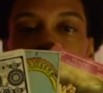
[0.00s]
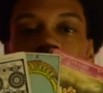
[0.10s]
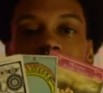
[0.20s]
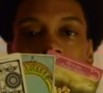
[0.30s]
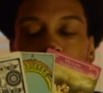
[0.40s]

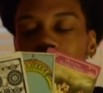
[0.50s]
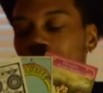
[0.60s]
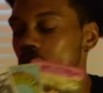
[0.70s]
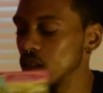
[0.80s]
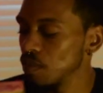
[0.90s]
find
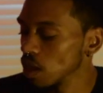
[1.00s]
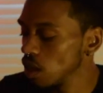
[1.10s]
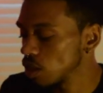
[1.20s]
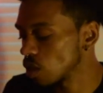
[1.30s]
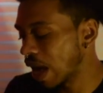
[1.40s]
happiness.
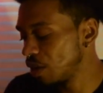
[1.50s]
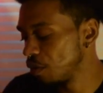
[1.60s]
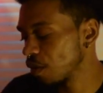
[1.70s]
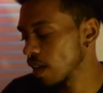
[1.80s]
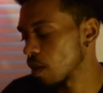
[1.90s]
So I do
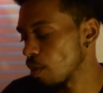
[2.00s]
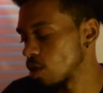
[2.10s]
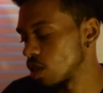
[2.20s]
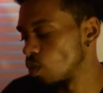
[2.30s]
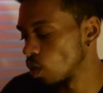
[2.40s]
feel like the
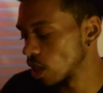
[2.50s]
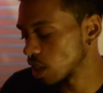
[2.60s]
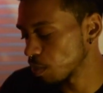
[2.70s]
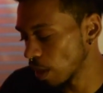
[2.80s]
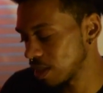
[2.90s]
person will
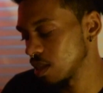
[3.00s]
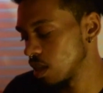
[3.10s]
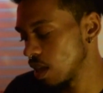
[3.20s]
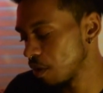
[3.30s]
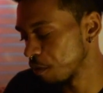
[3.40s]
express
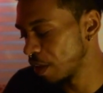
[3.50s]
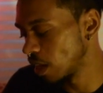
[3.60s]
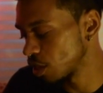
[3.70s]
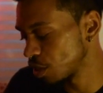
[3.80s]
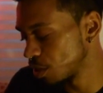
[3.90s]
their
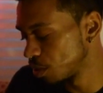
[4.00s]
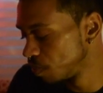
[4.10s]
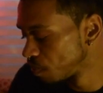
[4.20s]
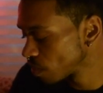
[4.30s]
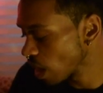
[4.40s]
feelings to you.
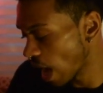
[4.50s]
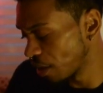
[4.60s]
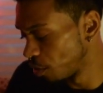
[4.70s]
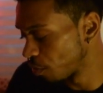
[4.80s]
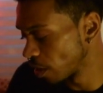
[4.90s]
I
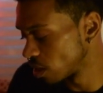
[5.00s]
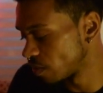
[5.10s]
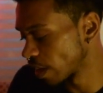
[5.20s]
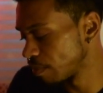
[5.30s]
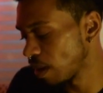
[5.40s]
do feel it's
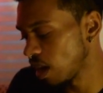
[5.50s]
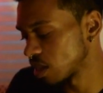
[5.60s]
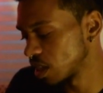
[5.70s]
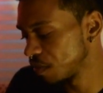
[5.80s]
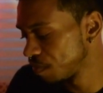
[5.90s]
very
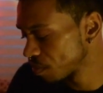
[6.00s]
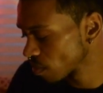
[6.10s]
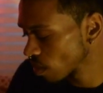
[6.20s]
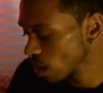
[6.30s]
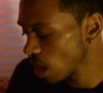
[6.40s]
positive.
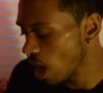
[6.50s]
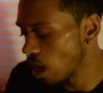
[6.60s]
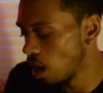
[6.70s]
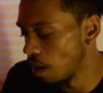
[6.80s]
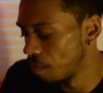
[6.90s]

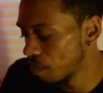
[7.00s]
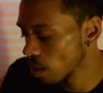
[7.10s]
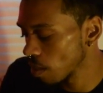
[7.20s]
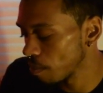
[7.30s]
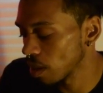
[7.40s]

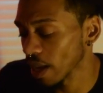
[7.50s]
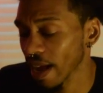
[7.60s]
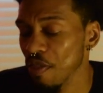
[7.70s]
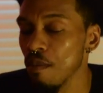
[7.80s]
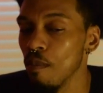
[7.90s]
But like
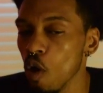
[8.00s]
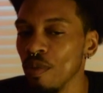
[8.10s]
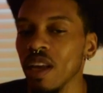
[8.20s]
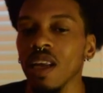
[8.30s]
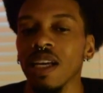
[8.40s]
at the
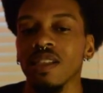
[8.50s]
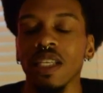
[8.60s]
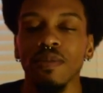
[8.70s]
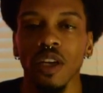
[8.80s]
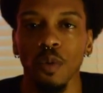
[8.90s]
moment, it
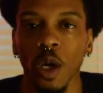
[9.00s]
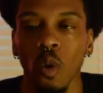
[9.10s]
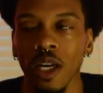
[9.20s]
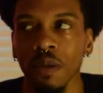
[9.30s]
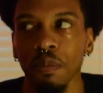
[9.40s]
seems
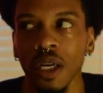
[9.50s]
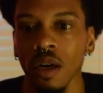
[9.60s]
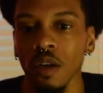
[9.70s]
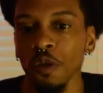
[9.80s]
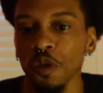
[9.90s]
unrequited
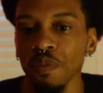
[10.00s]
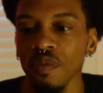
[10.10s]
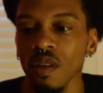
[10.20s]
because